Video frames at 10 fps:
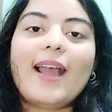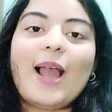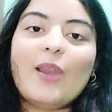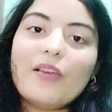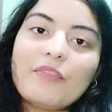
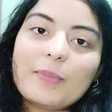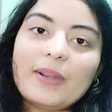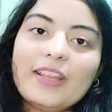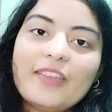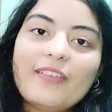Hello
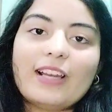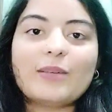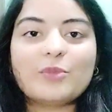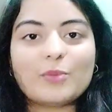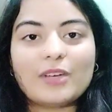everybody,
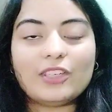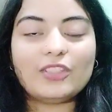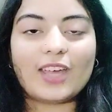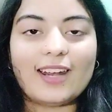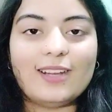welcome to my
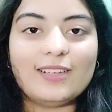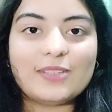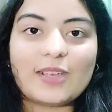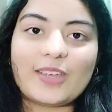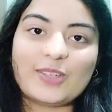channel
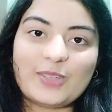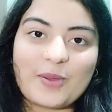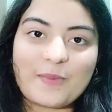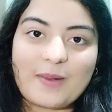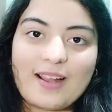Chahak
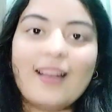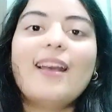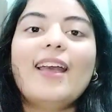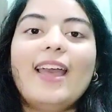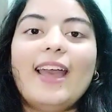Sharma,
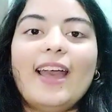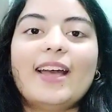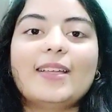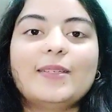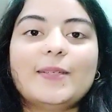
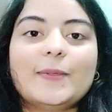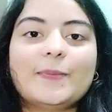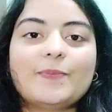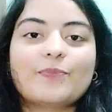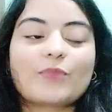
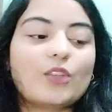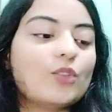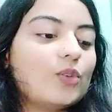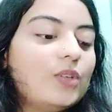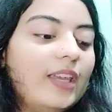and
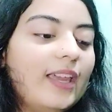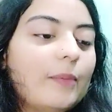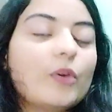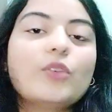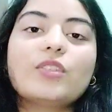so today
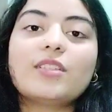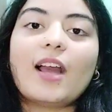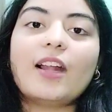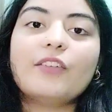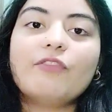I'm gonna
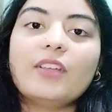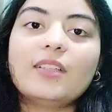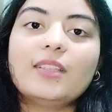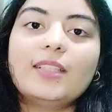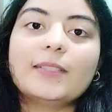start
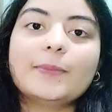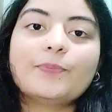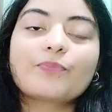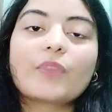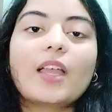with the
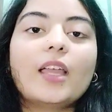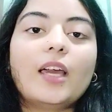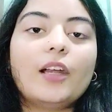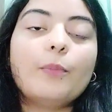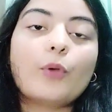
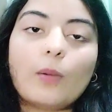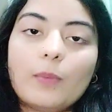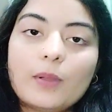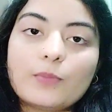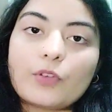current
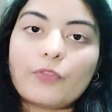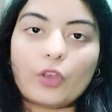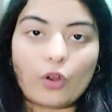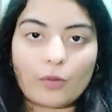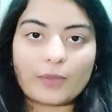problems of
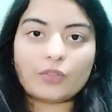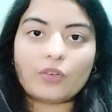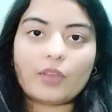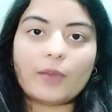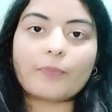economics.
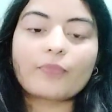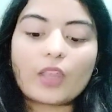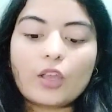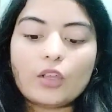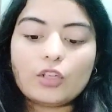Okay,
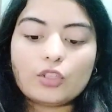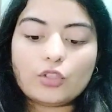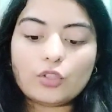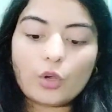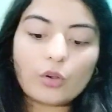
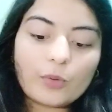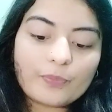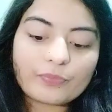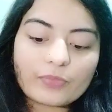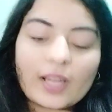so
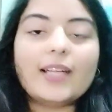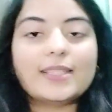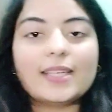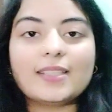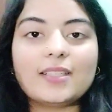
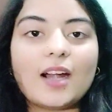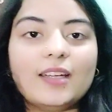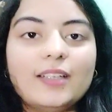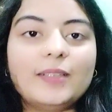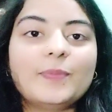let's get
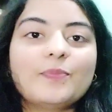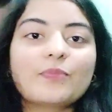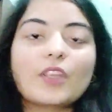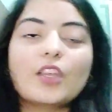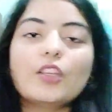started.
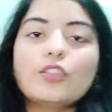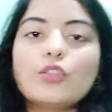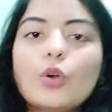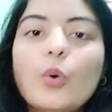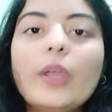
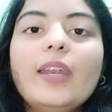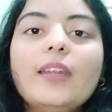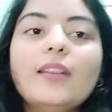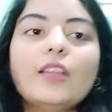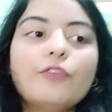So
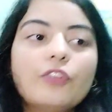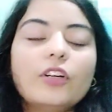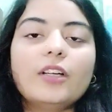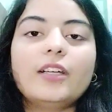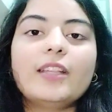in the
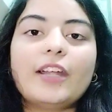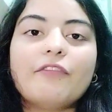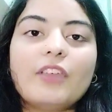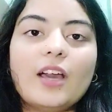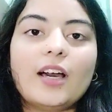world
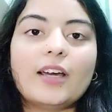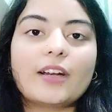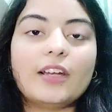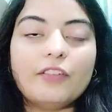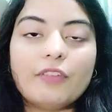that we
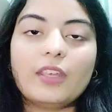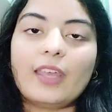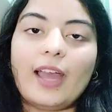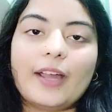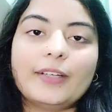are
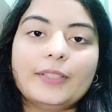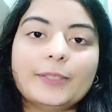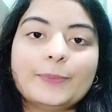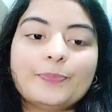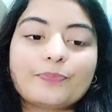living, and